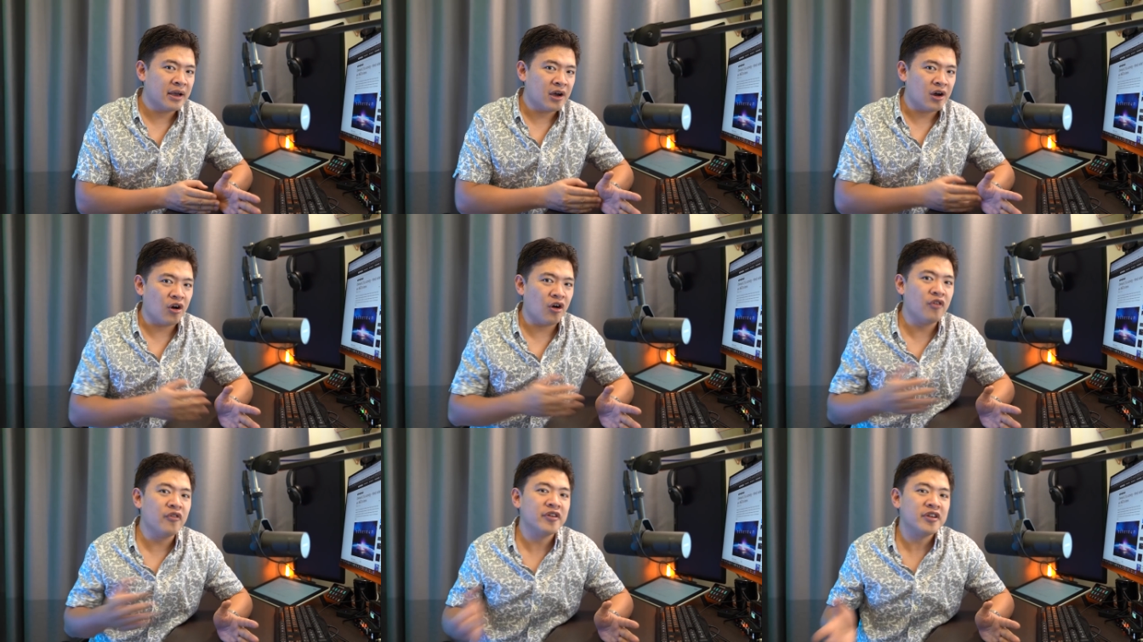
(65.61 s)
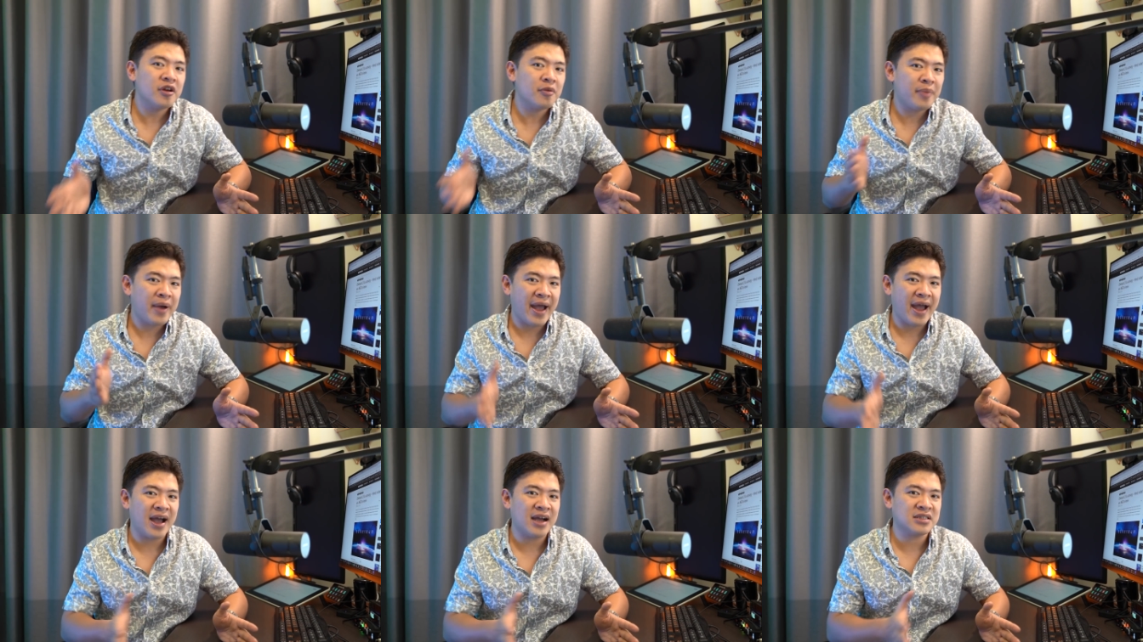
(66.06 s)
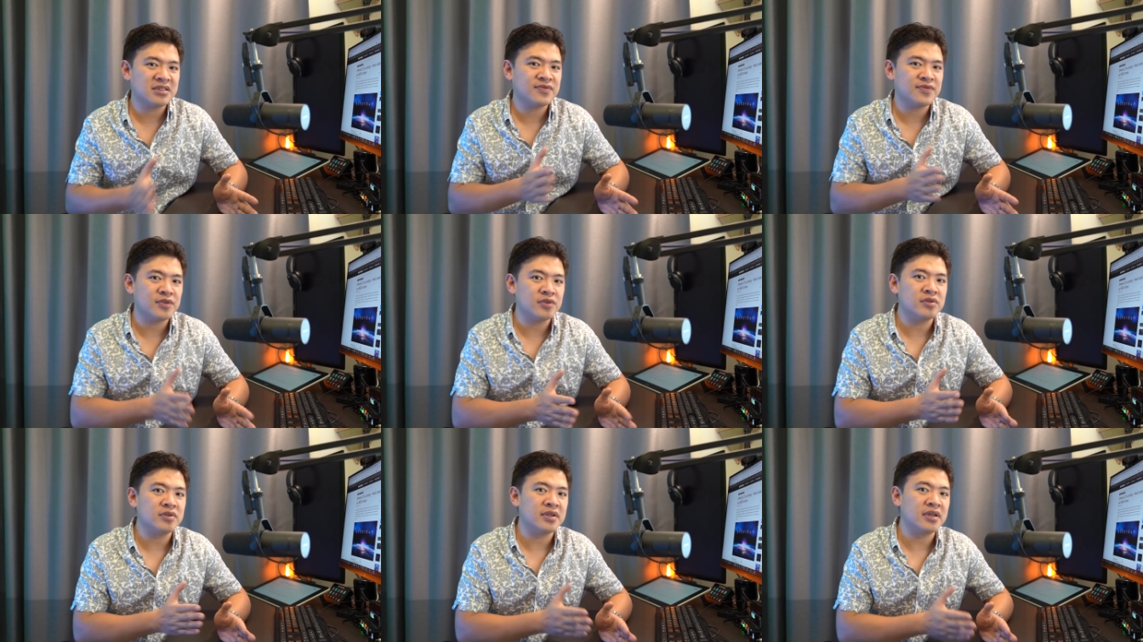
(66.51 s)
Over the past
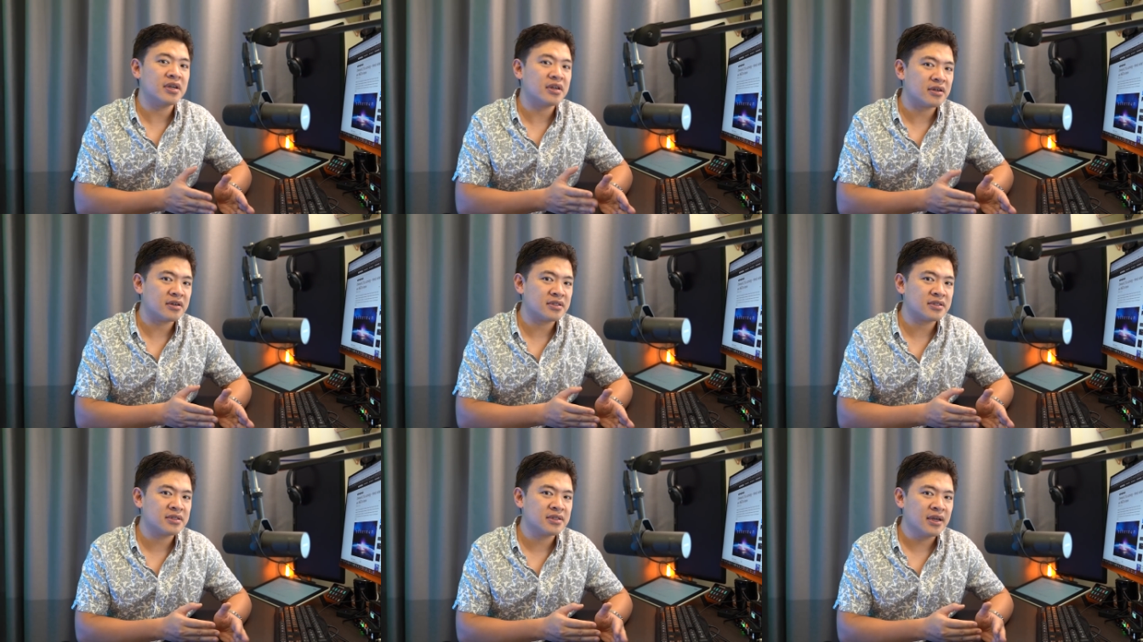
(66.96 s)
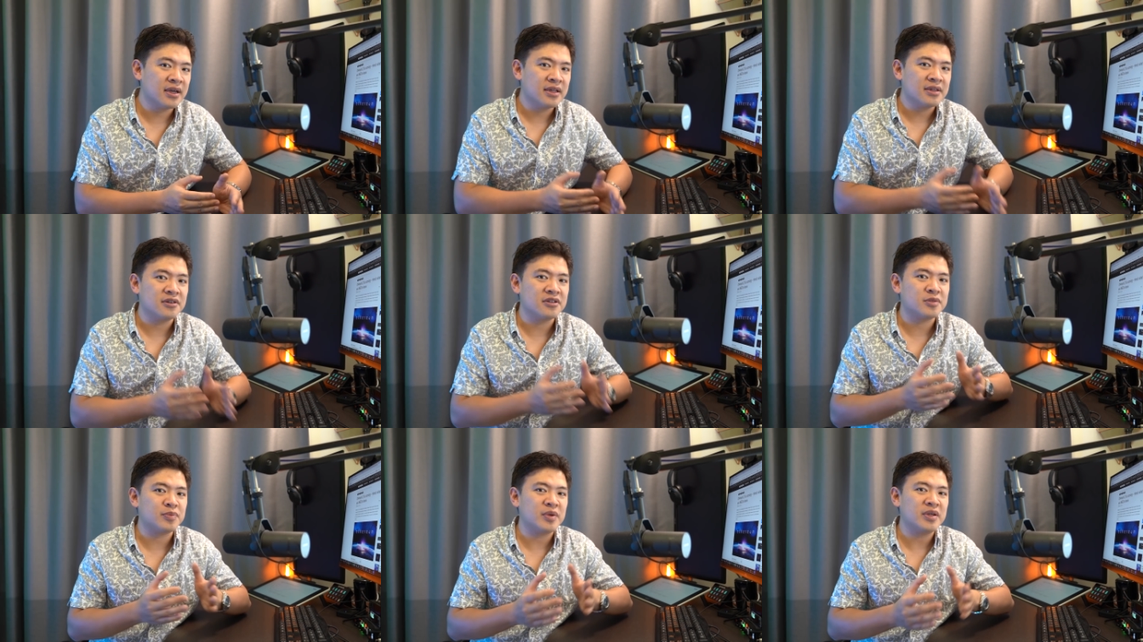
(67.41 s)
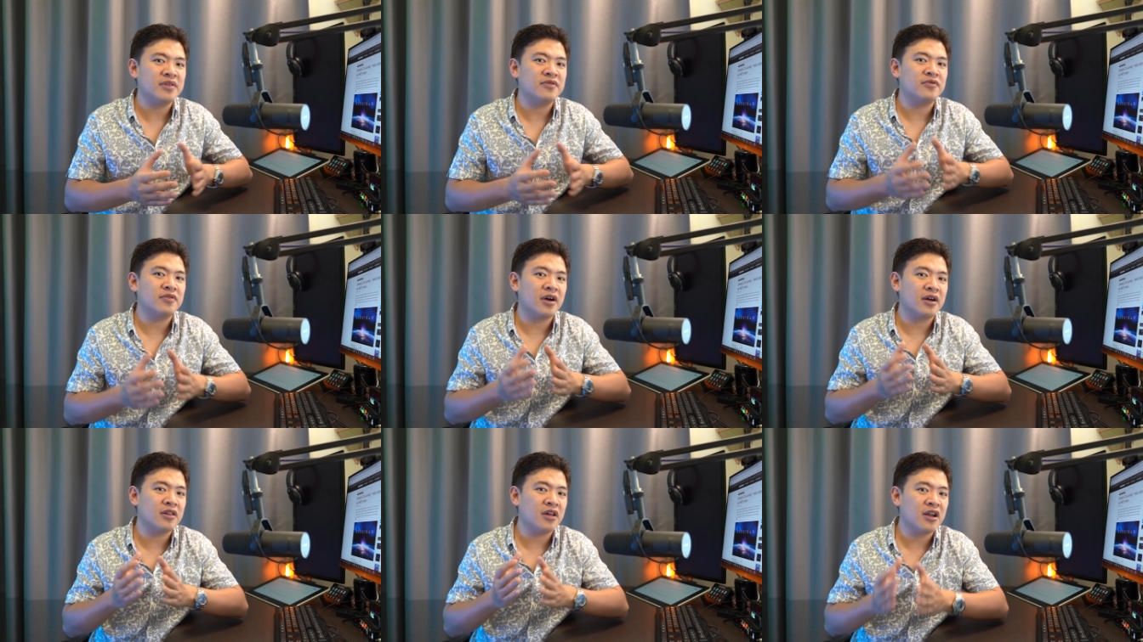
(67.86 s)
few years, there's
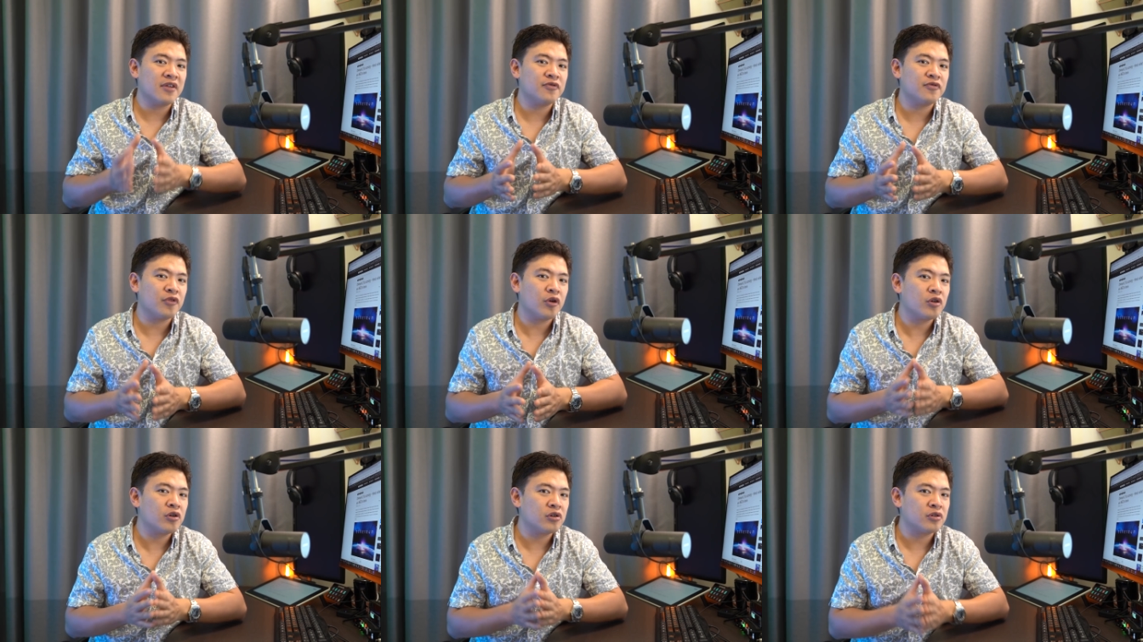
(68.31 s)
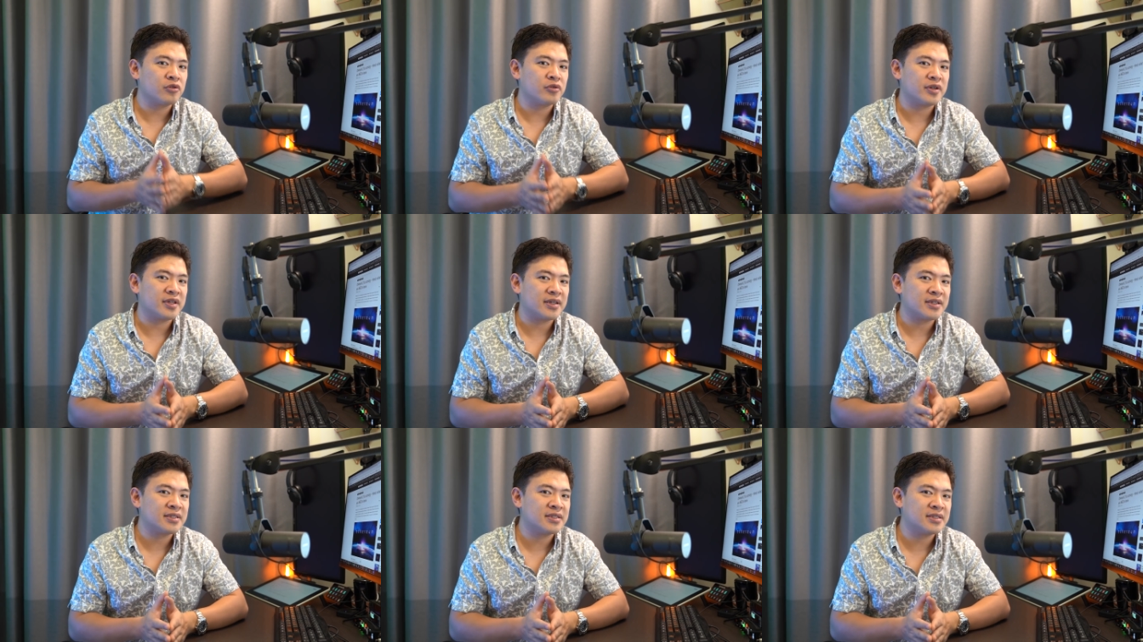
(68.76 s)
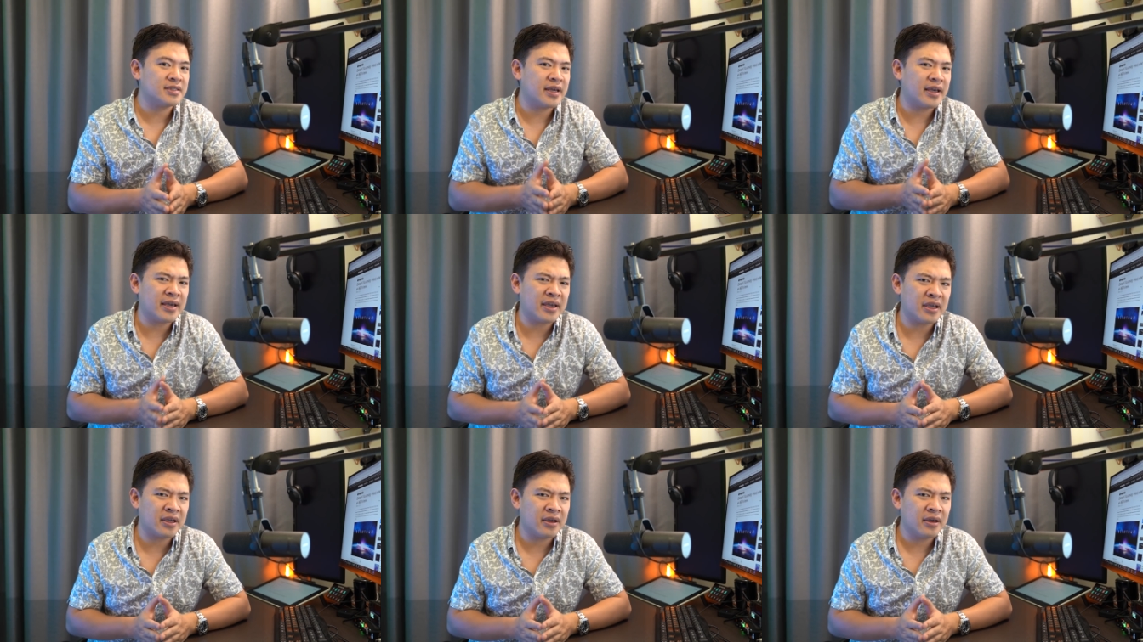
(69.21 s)
been a lot of vocal critics
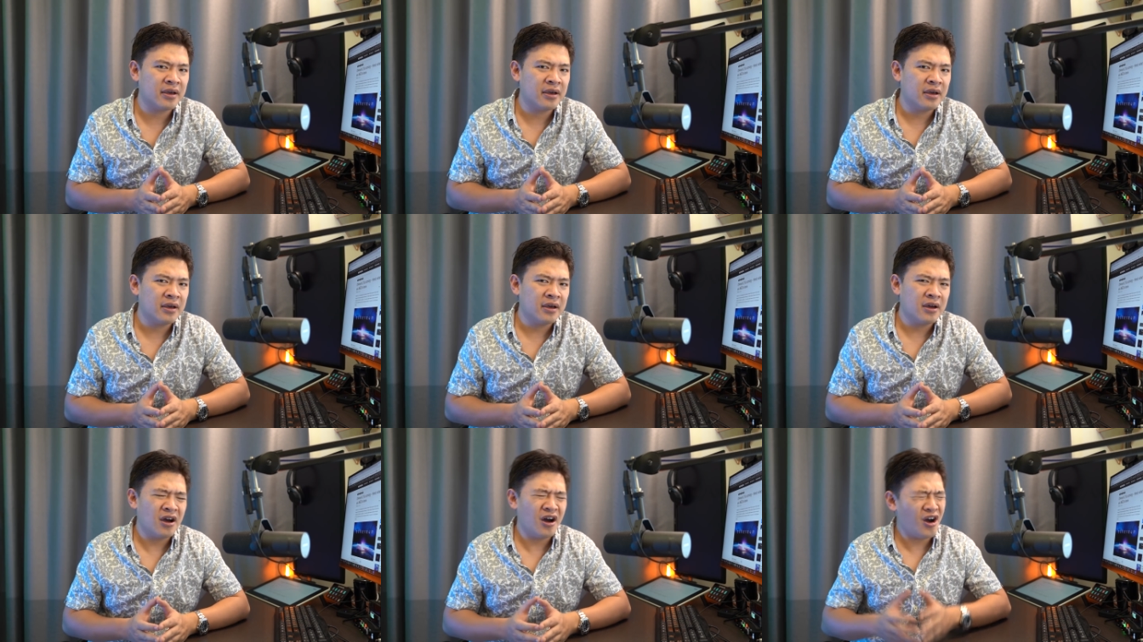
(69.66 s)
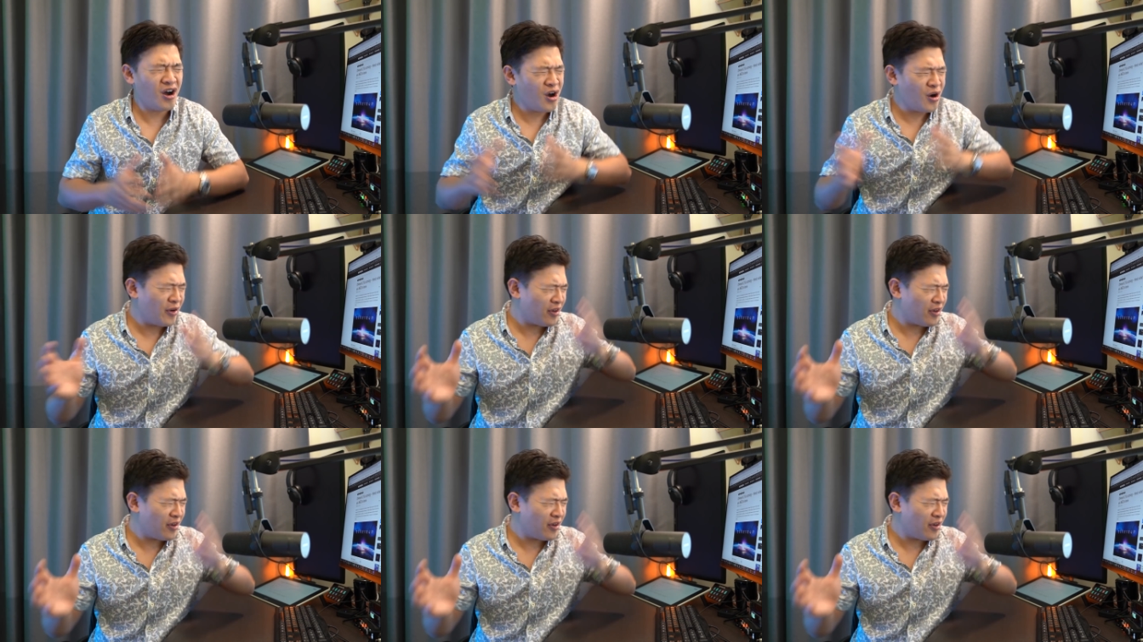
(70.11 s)
saying, oh,